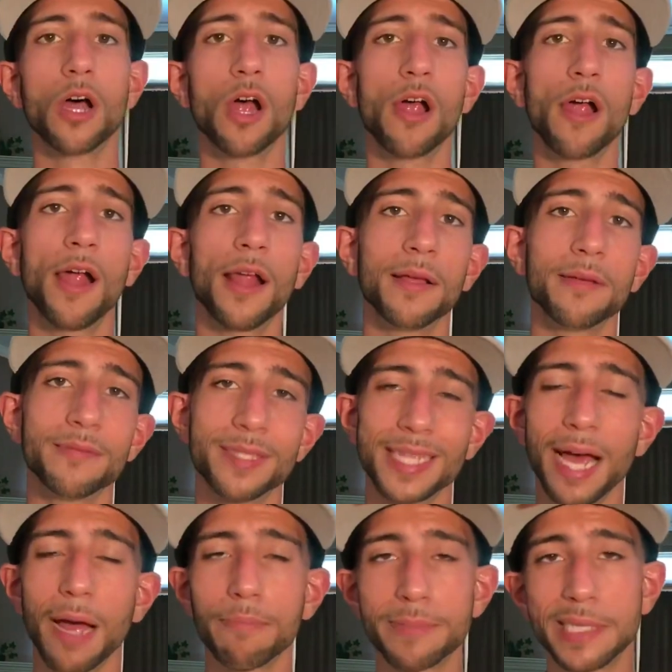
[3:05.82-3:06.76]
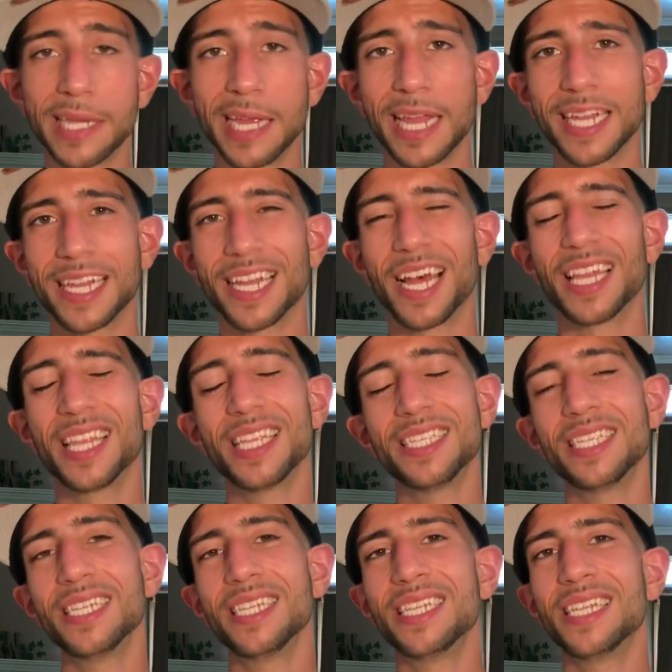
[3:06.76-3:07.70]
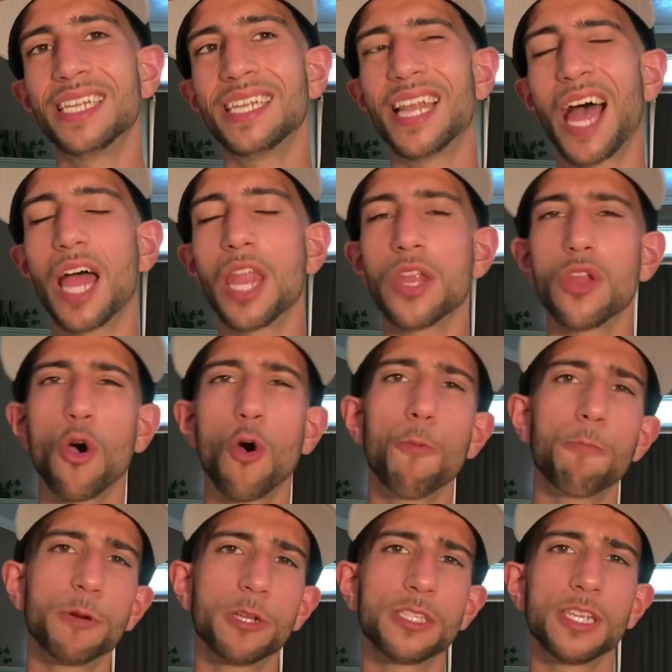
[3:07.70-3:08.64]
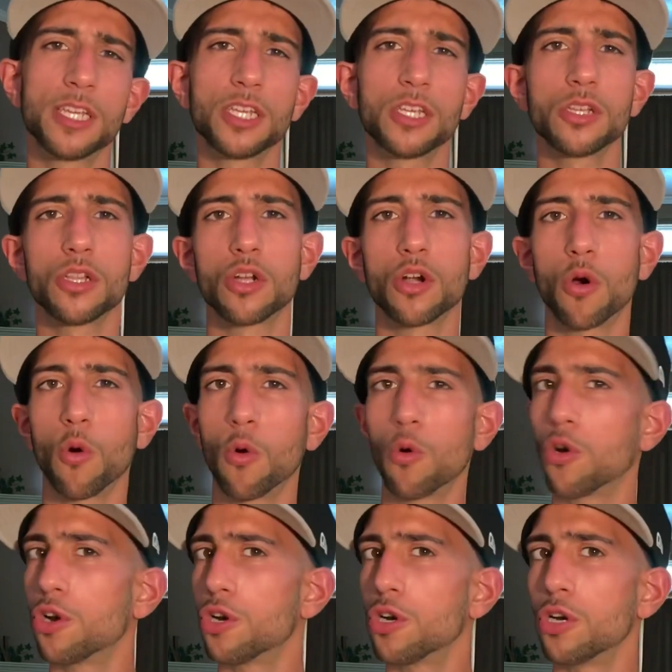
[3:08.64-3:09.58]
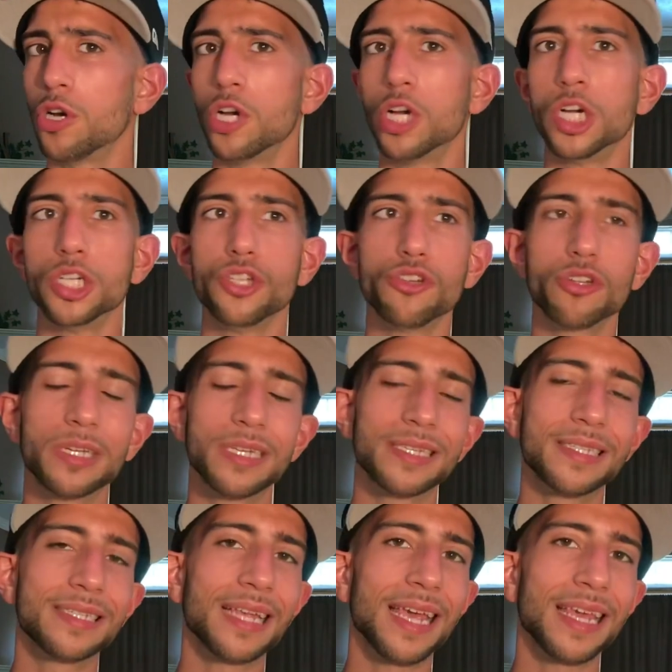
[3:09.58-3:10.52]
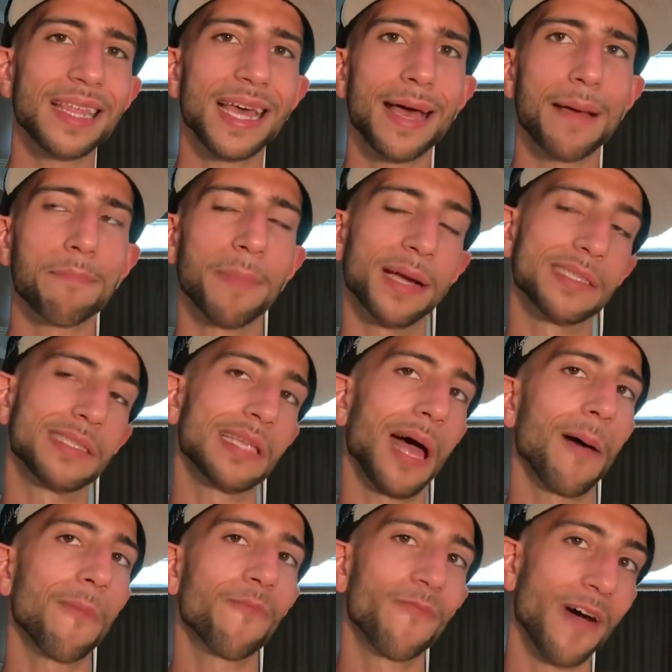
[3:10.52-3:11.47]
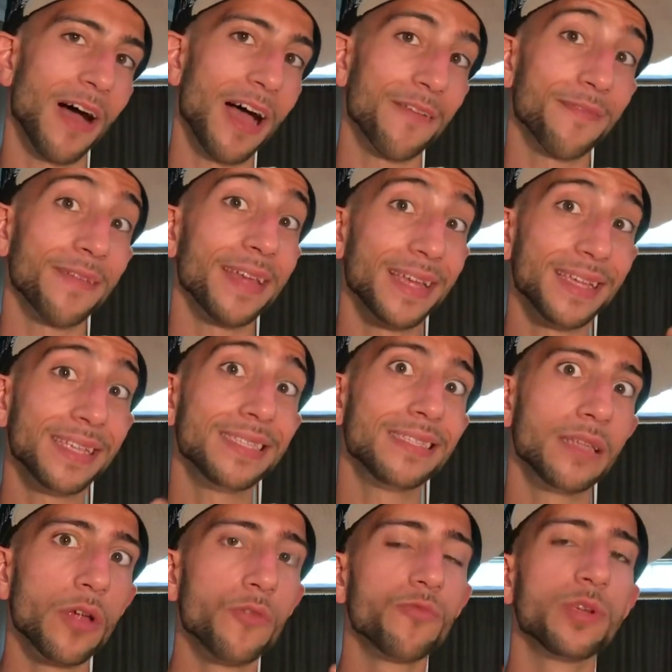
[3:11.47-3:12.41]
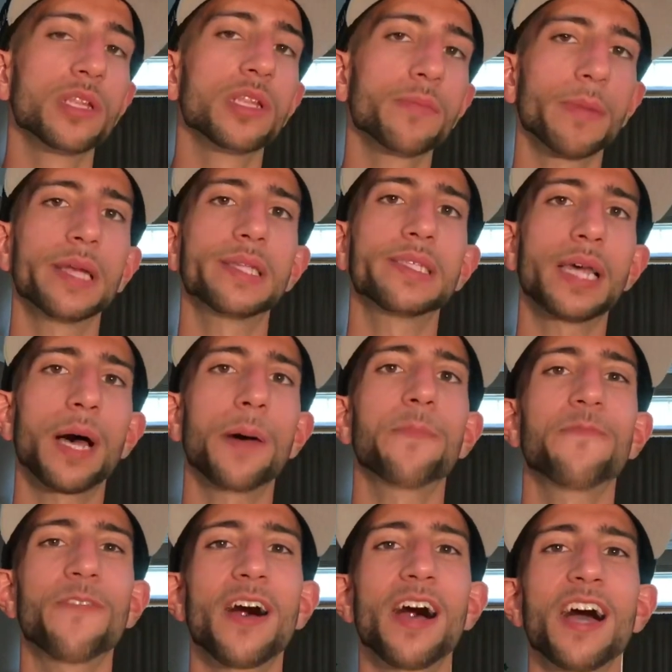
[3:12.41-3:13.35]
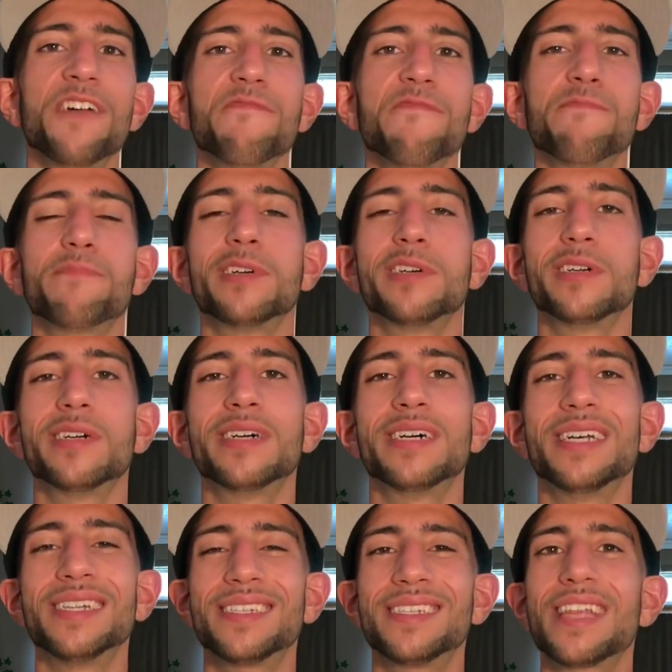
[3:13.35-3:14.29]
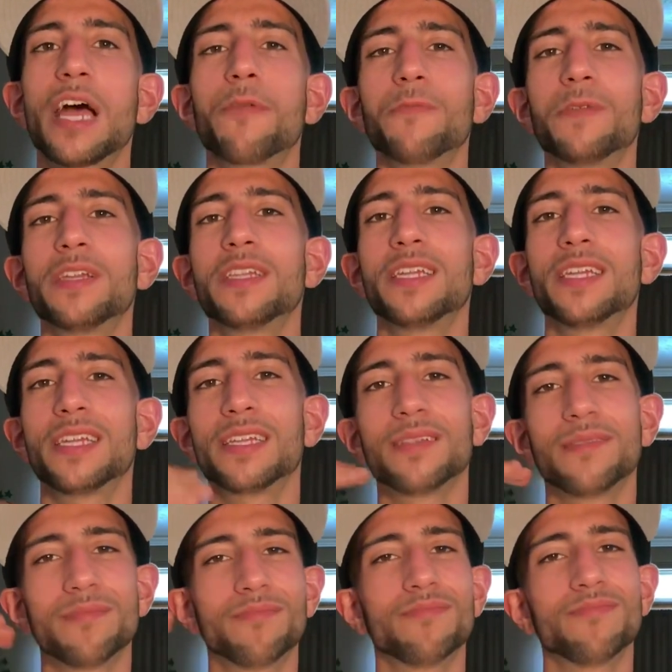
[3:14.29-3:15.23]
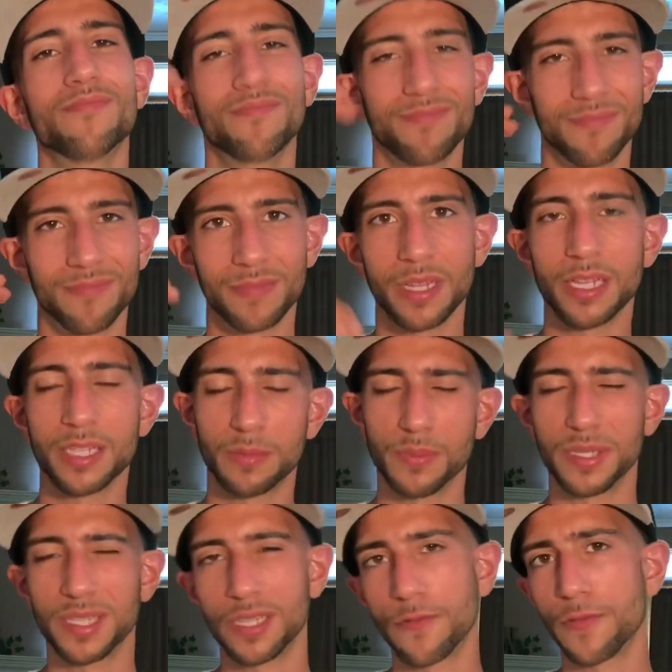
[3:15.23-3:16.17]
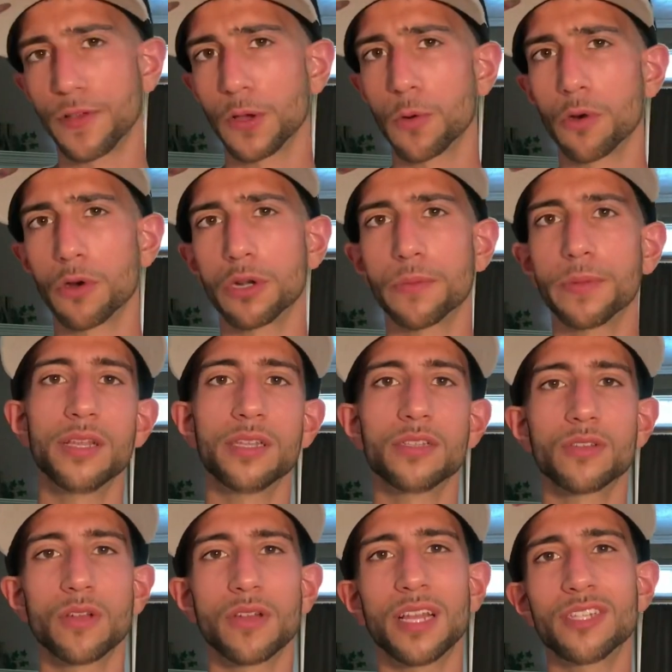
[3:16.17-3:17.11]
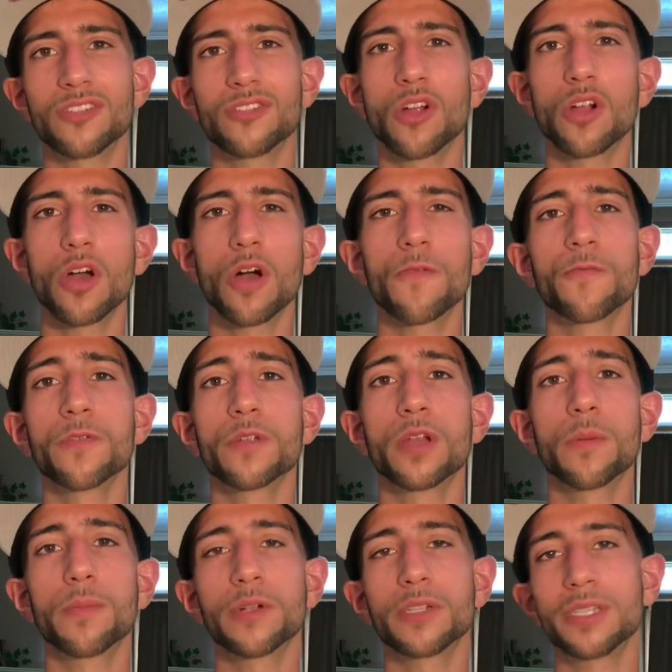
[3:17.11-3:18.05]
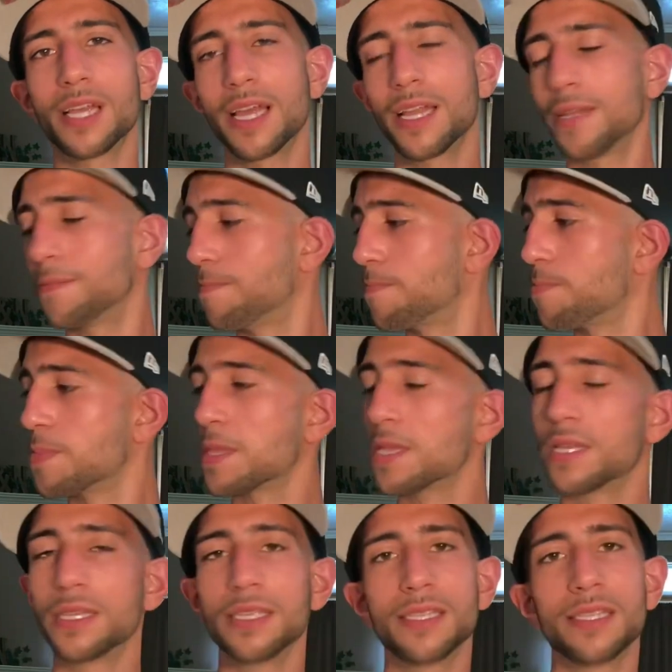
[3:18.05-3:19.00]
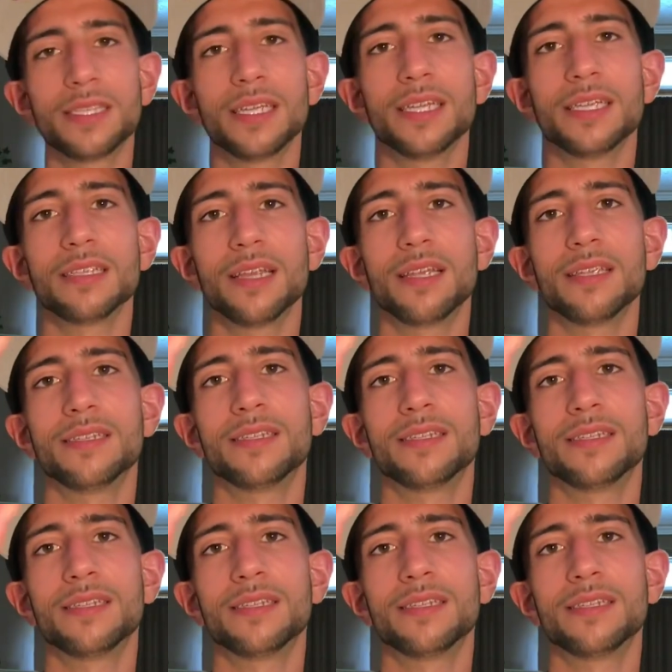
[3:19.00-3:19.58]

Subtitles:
Alright, top 10. Now this is in no particular order. You can say that my top 5 is really my top 5, but it's not really in a specific order. So let's start off with number 10. This is